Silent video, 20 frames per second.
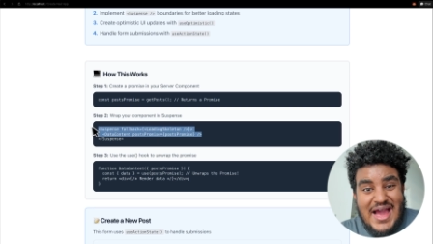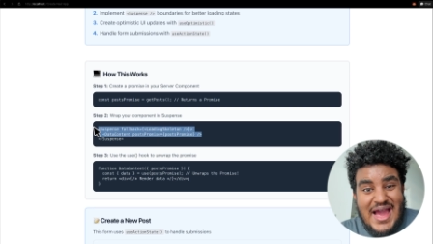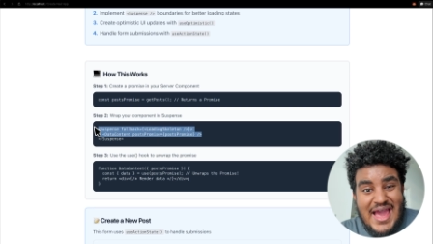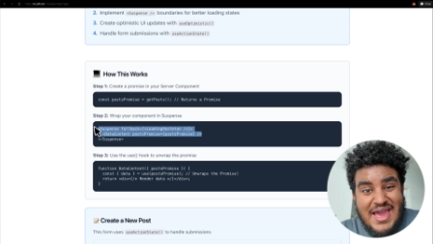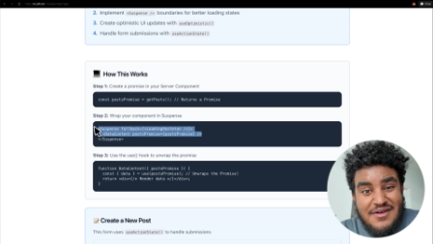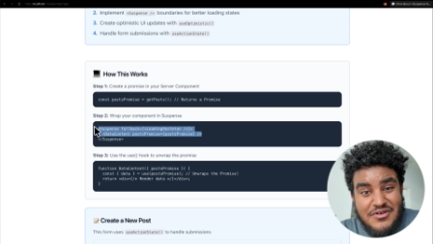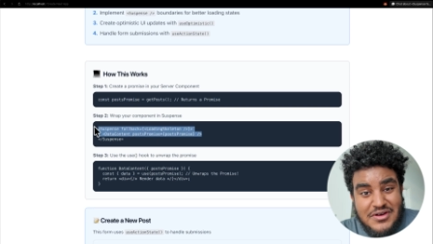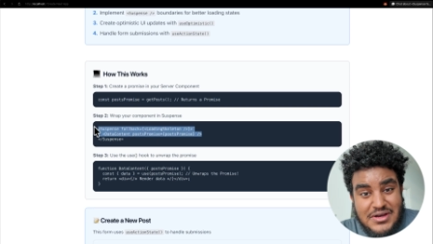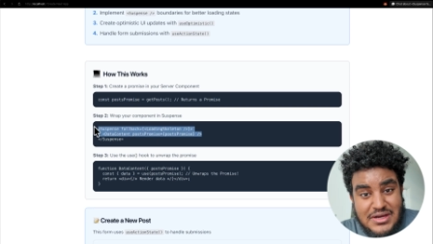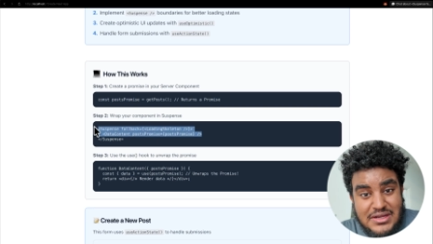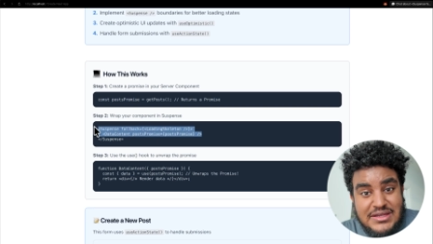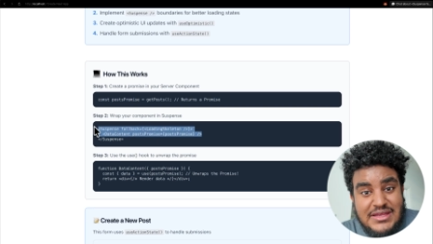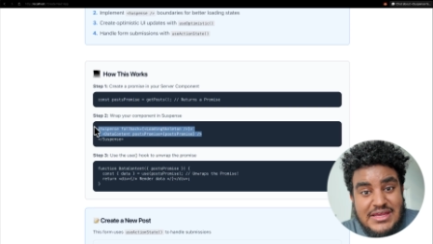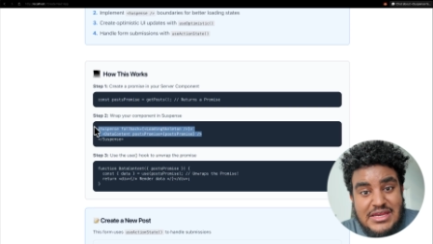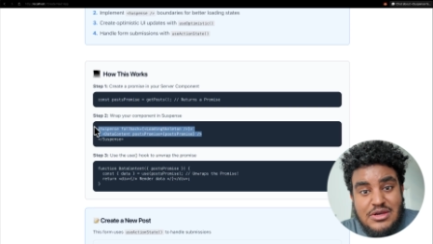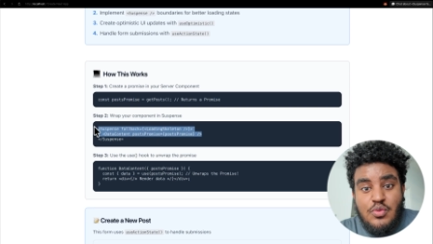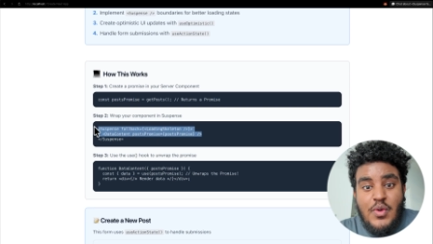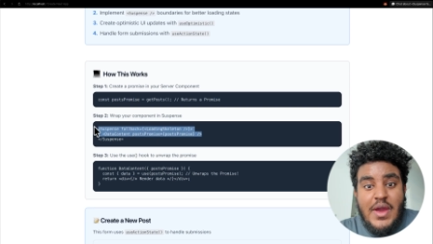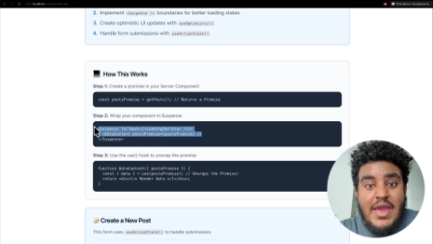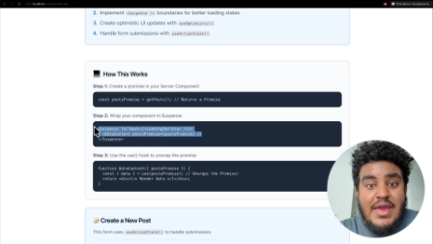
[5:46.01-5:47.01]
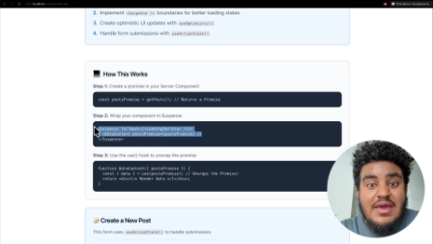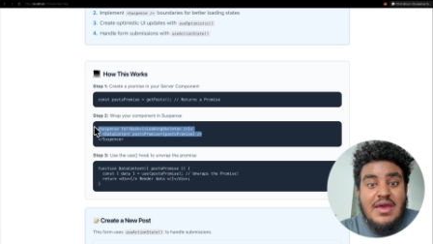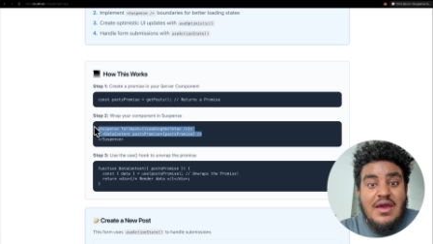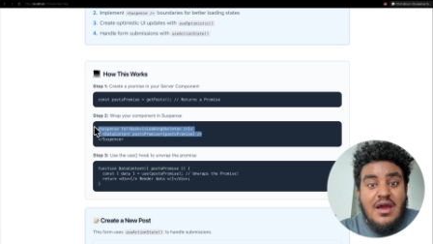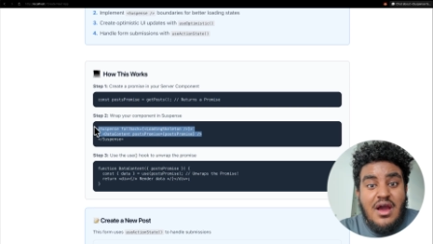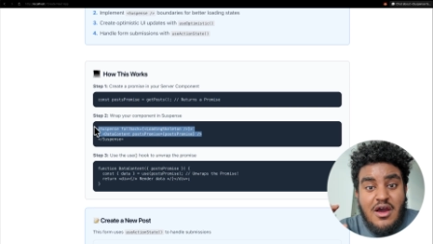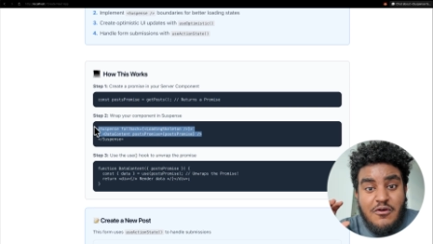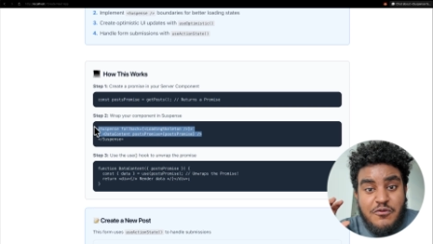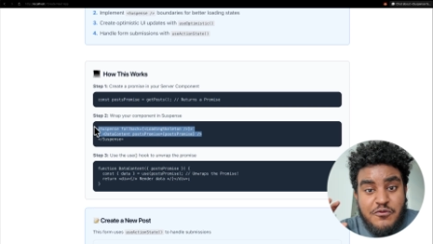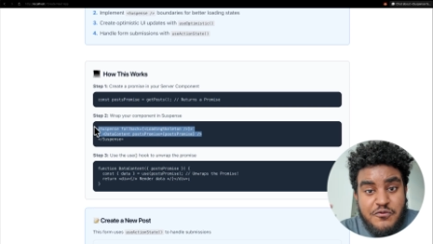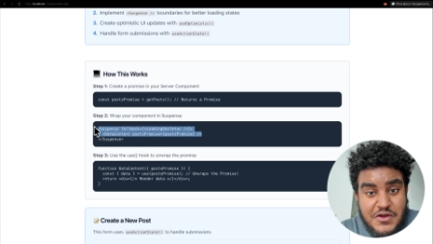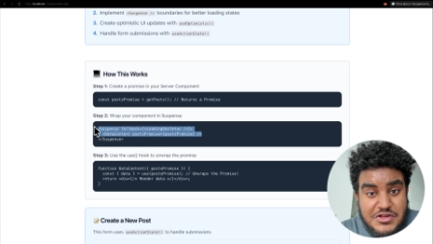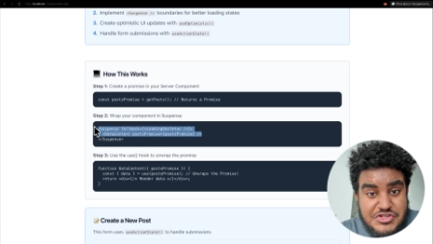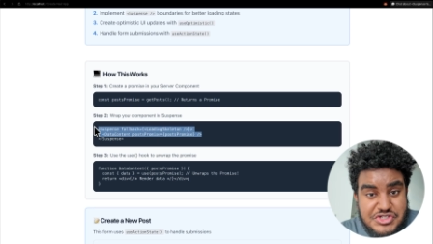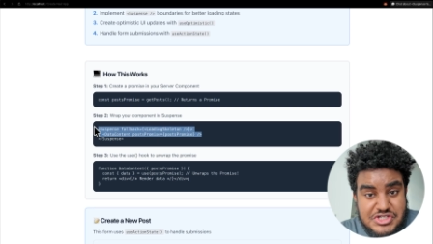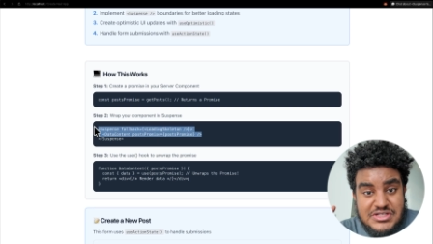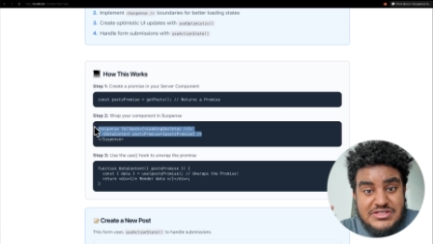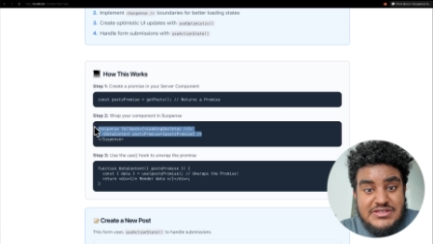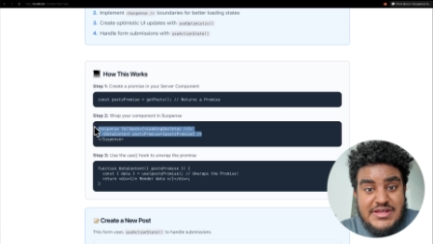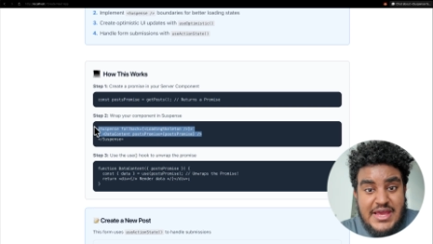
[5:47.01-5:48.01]
I have a clean way of
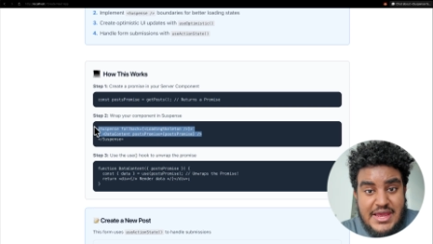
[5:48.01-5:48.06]
fetching